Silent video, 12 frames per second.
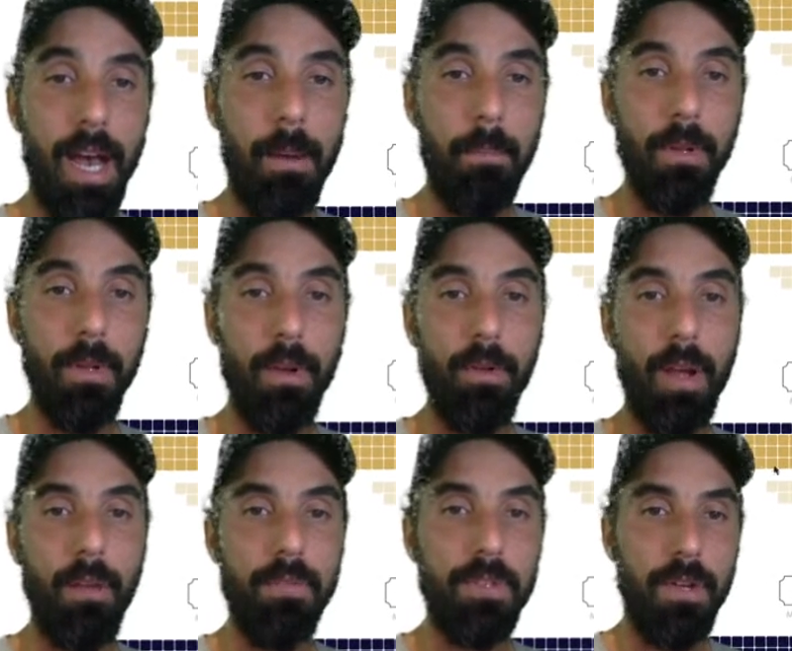below
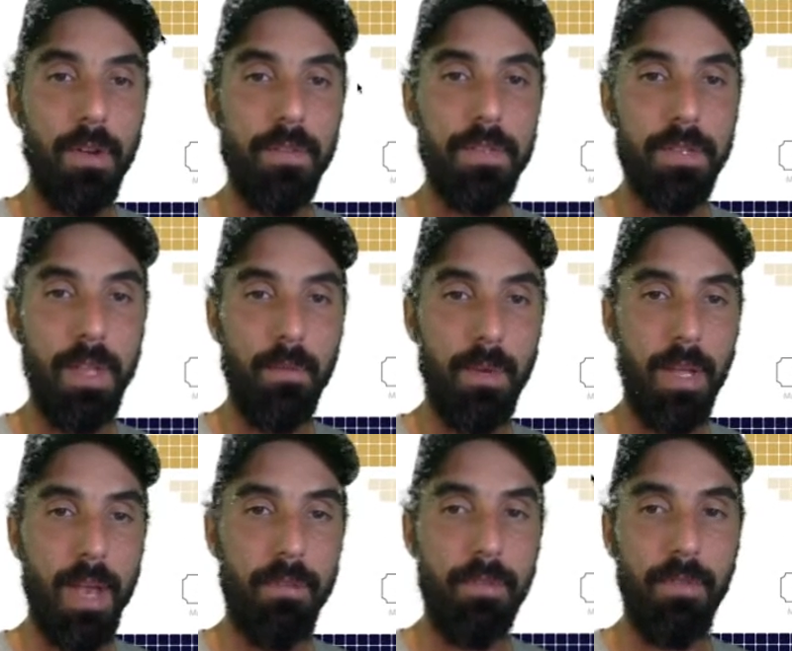ground reserves that we
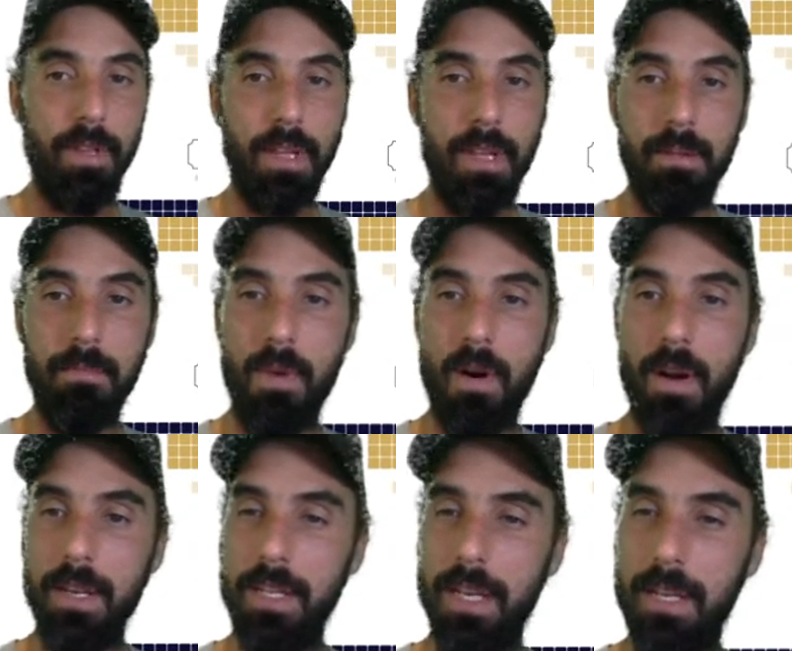haven't really
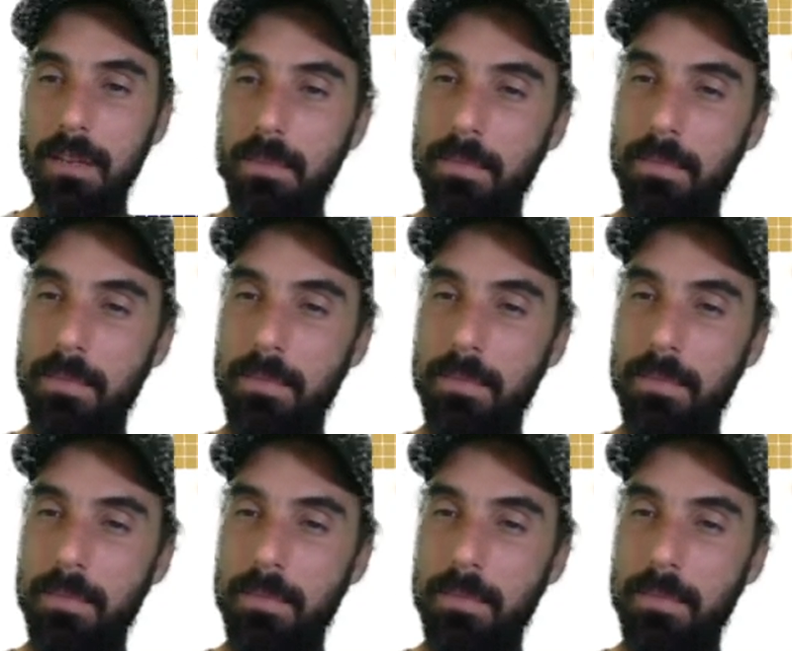mined yet.